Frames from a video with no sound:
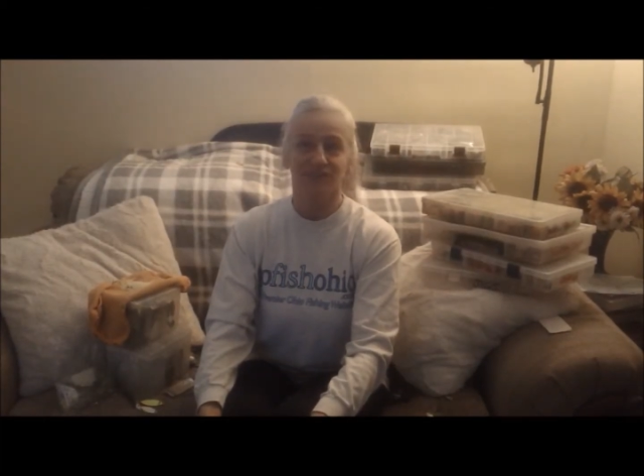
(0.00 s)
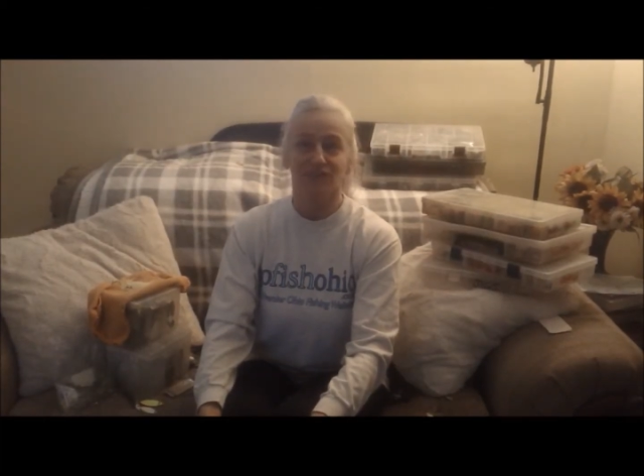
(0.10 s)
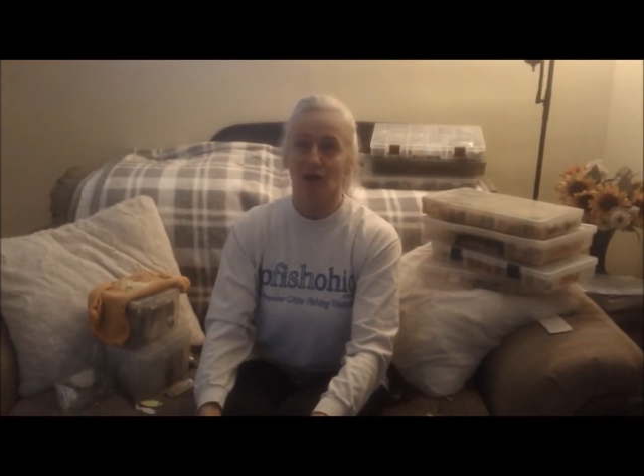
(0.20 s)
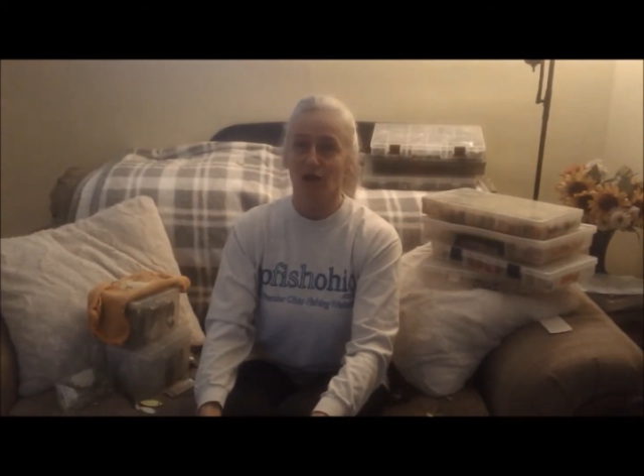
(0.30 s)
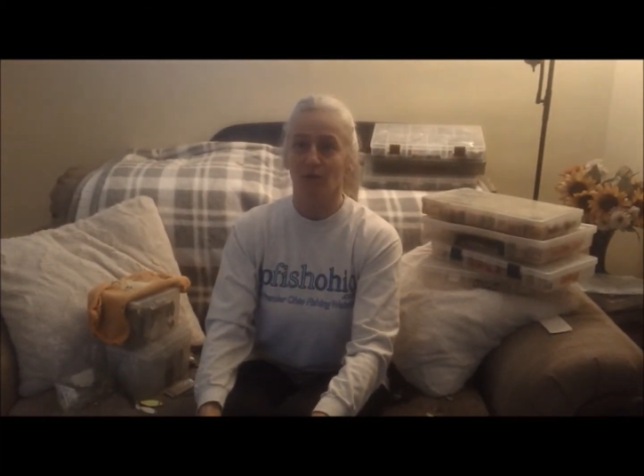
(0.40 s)

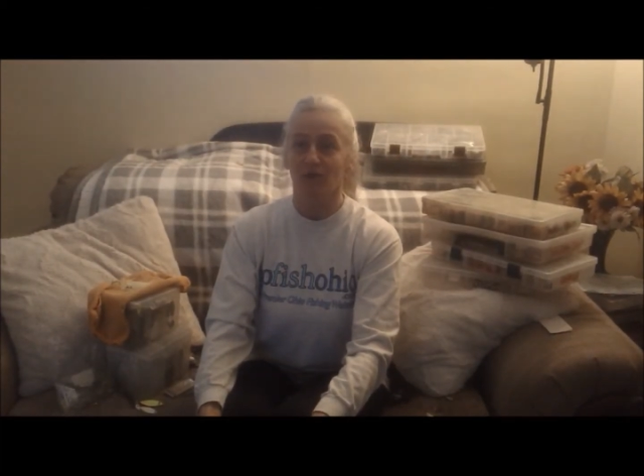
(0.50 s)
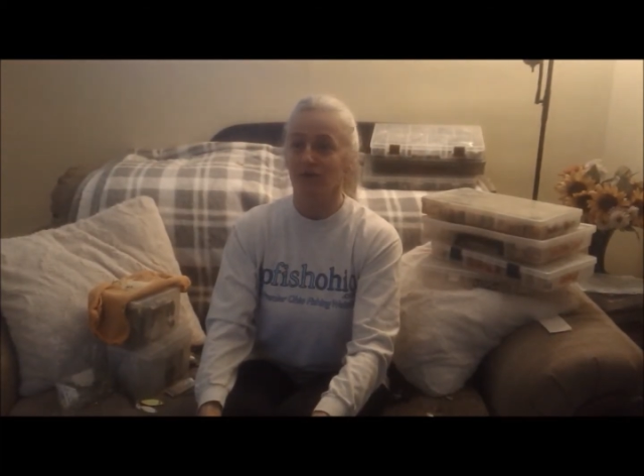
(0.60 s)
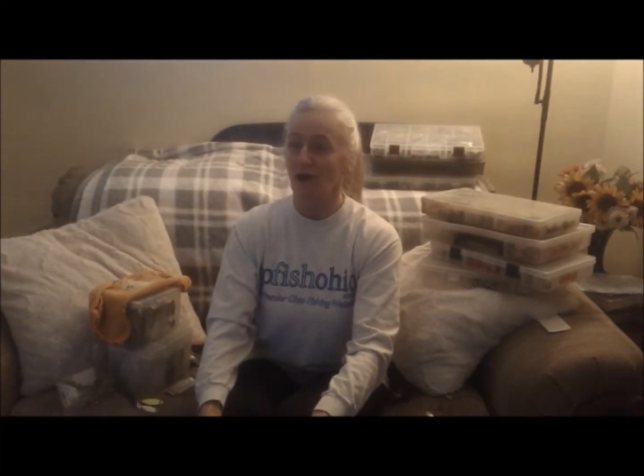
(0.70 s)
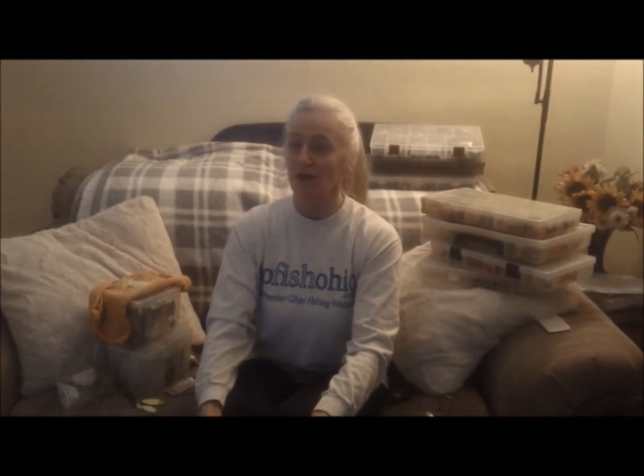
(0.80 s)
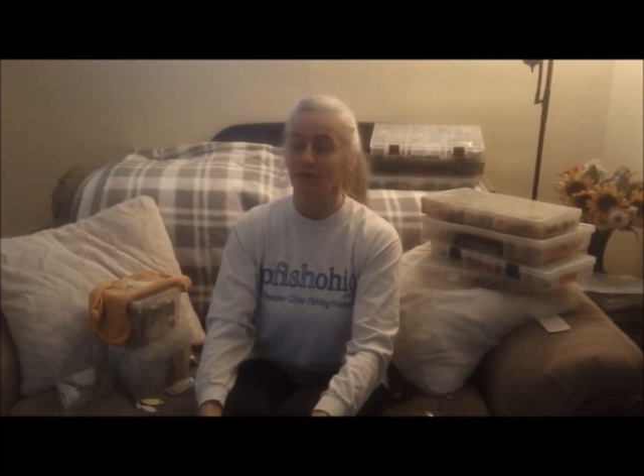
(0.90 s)
along with
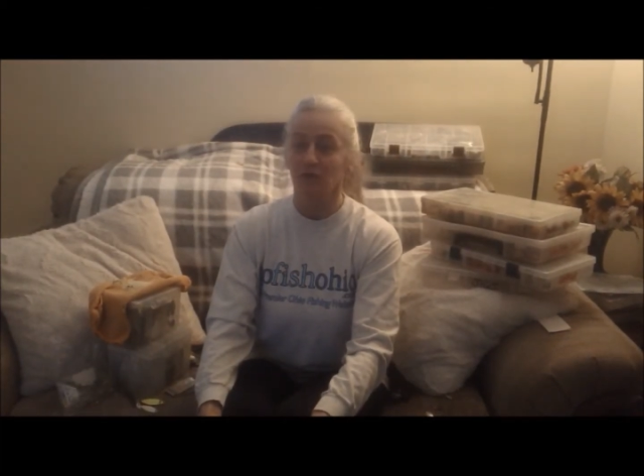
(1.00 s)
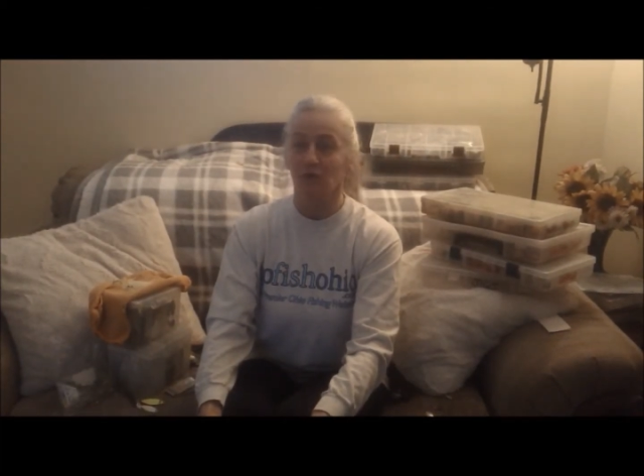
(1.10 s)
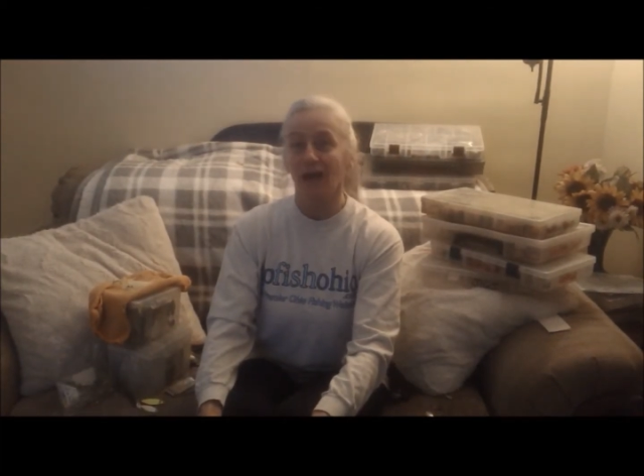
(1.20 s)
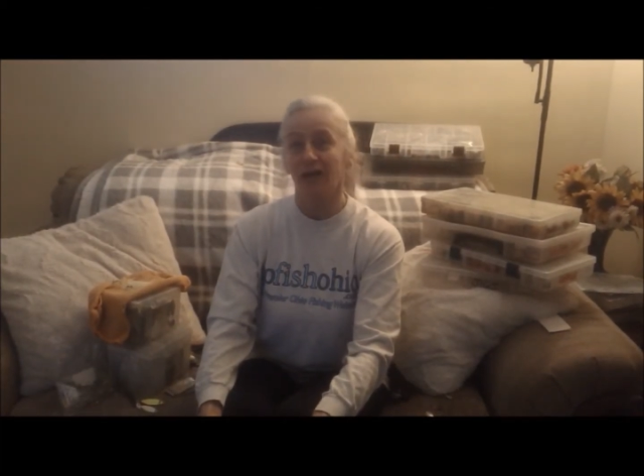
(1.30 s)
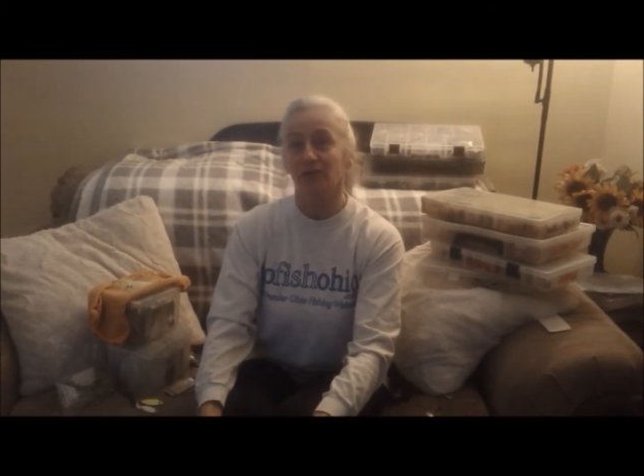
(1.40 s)
all of your
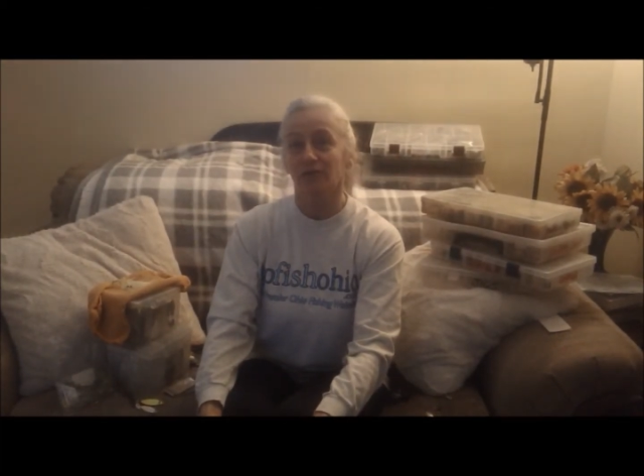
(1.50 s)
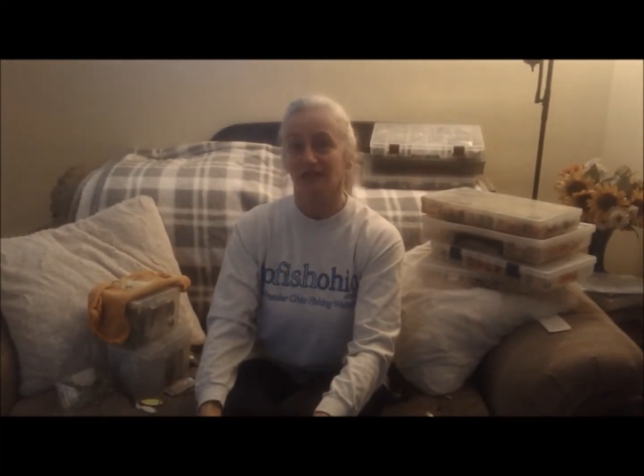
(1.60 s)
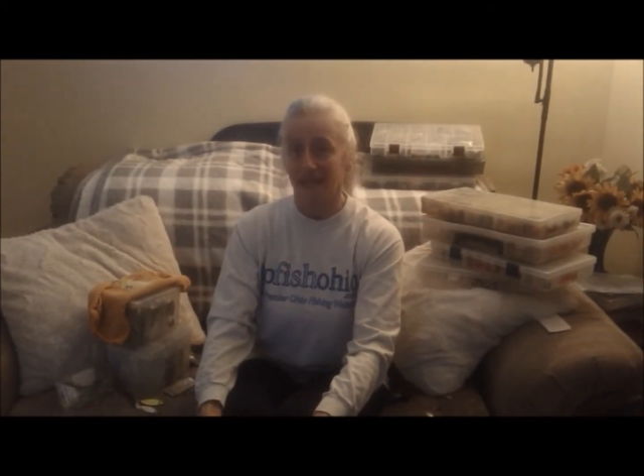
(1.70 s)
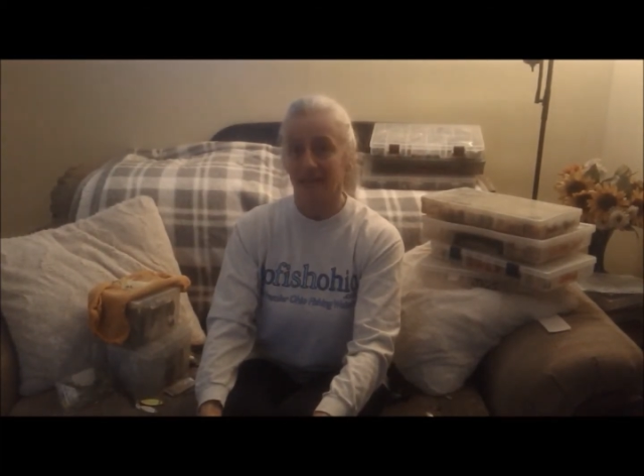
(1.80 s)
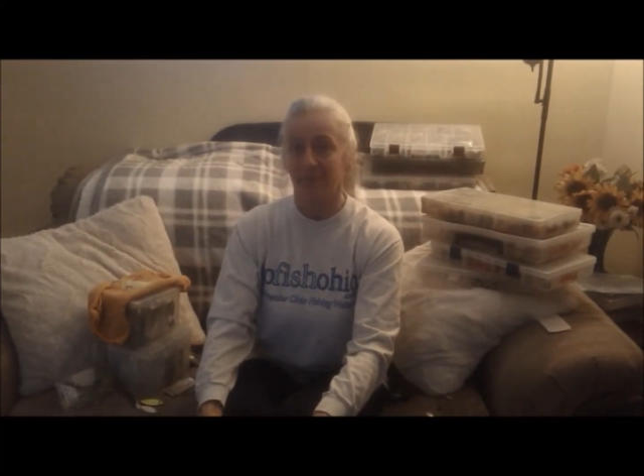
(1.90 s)
Ohio lake